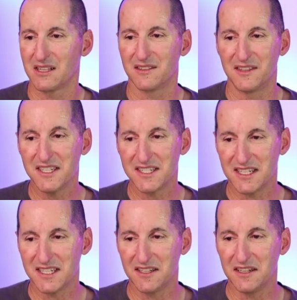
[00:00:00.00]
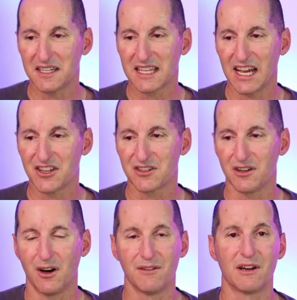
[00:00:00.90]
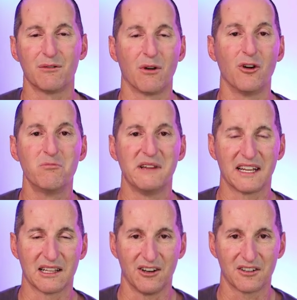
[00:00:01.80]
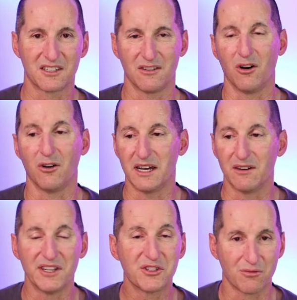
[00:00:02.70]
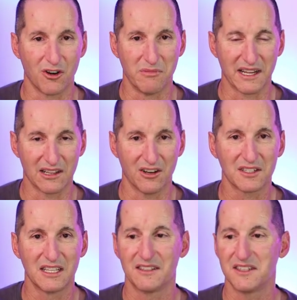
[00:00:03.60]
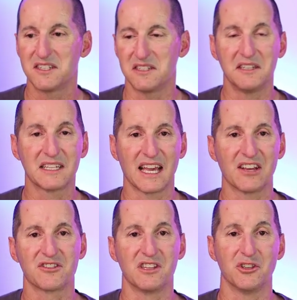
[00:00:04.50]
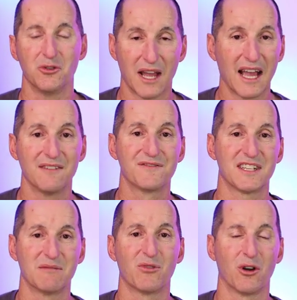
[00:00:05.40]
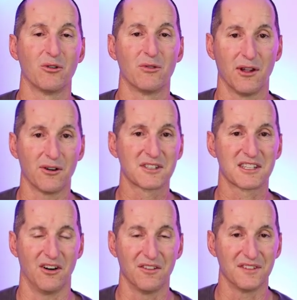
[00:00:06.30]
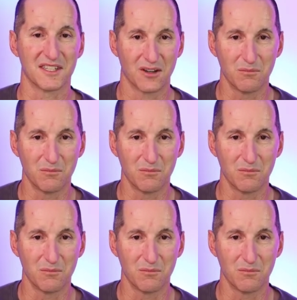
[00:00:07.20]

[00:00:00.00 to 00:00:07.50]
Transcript: This isn't an indication of a row being locked or of each row being locked. This is an indication that you have some row locks on this